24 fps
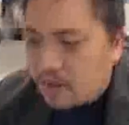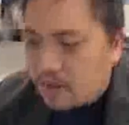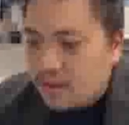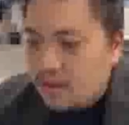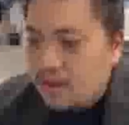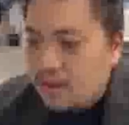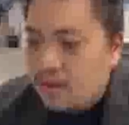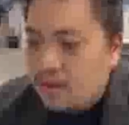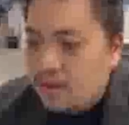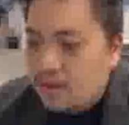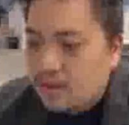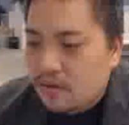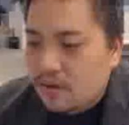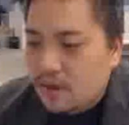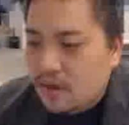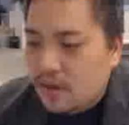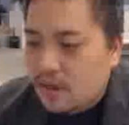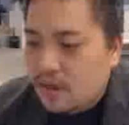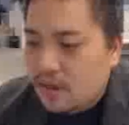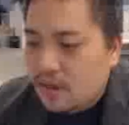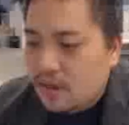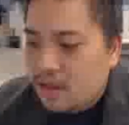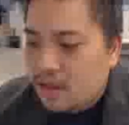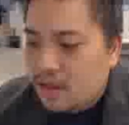Click
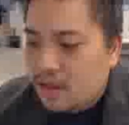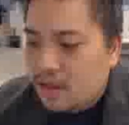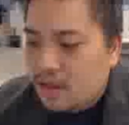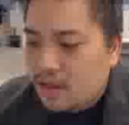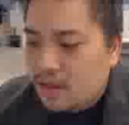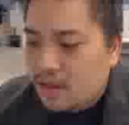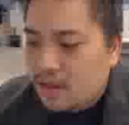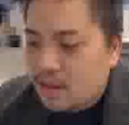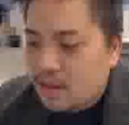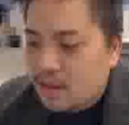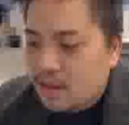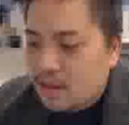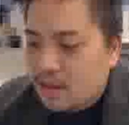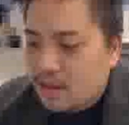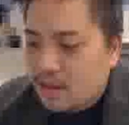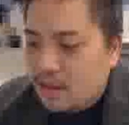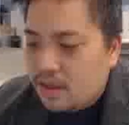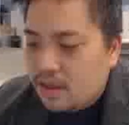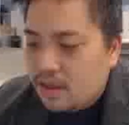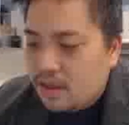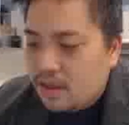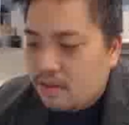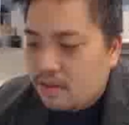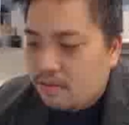OK.
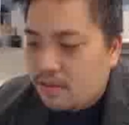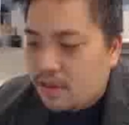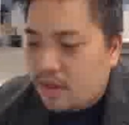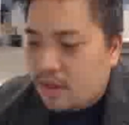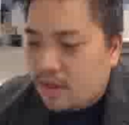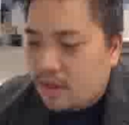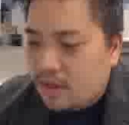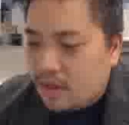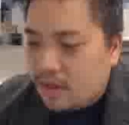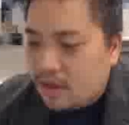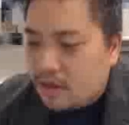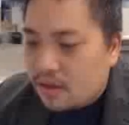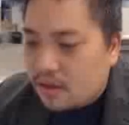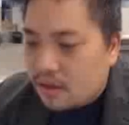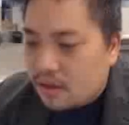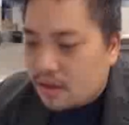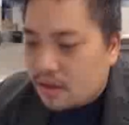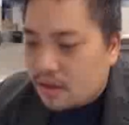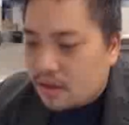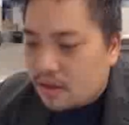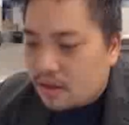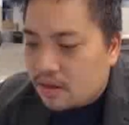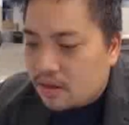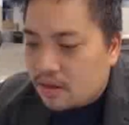Read it
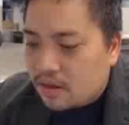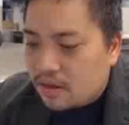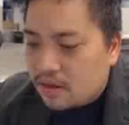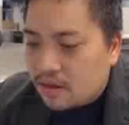all.